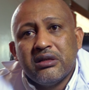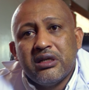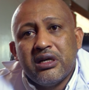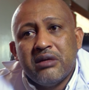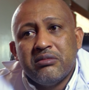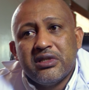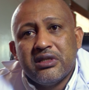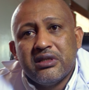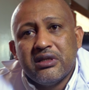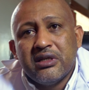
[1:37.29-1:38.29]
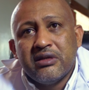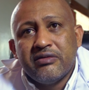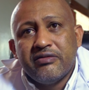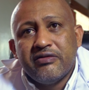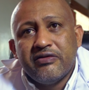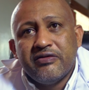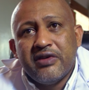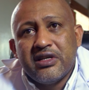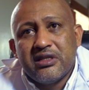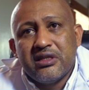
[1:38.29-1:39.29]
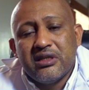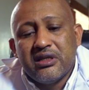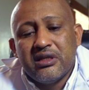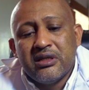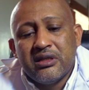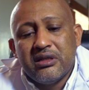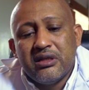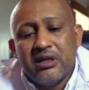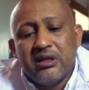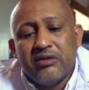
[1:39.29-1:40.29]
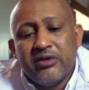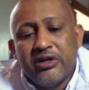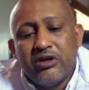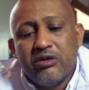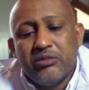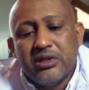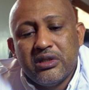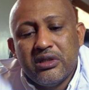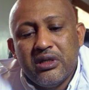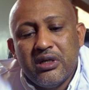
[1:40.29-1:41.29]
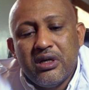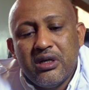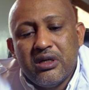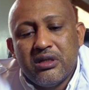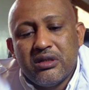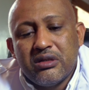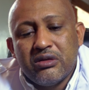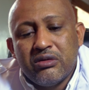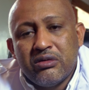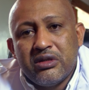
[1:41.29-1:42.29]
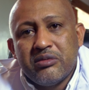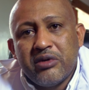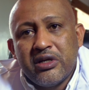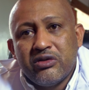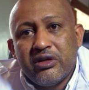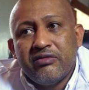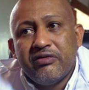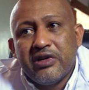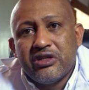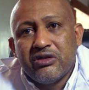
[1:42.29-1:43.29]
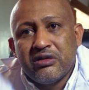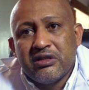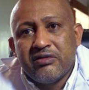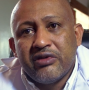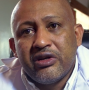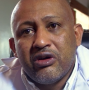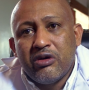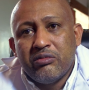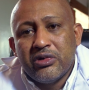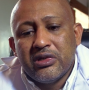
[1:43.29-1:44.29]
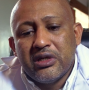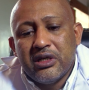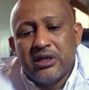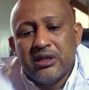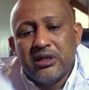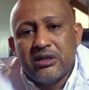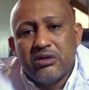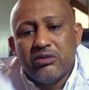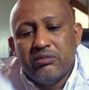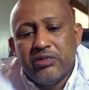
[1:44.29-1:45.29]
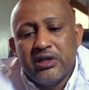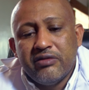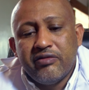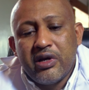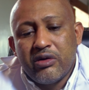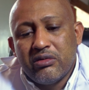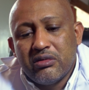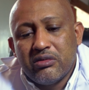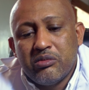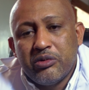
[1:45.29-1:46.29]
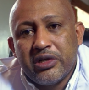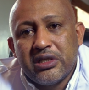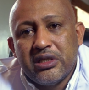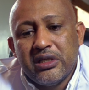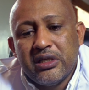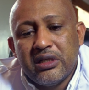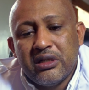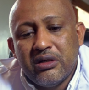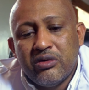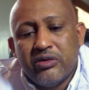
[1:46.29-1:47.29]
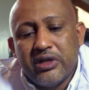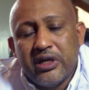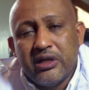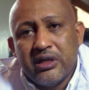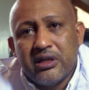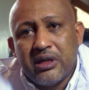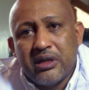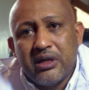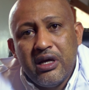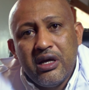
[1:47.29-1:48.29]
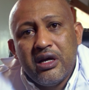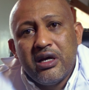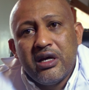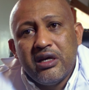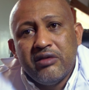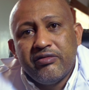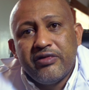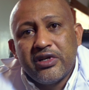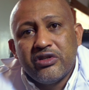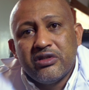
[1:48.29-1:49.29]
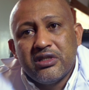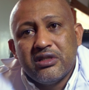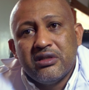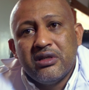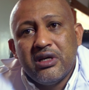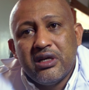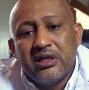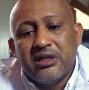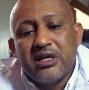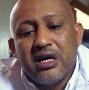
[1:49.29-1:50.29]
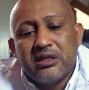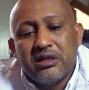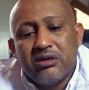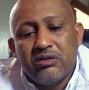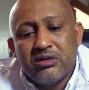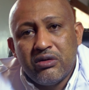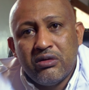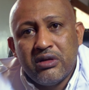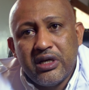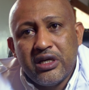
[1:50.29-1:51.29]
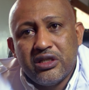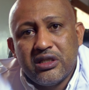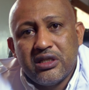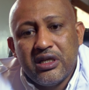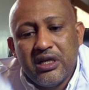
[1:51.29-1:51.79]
comes first. They're very common. So respiratory infections are very common, and these could be viral, could be bacteria, or any other infections, and this cuts across all the ages.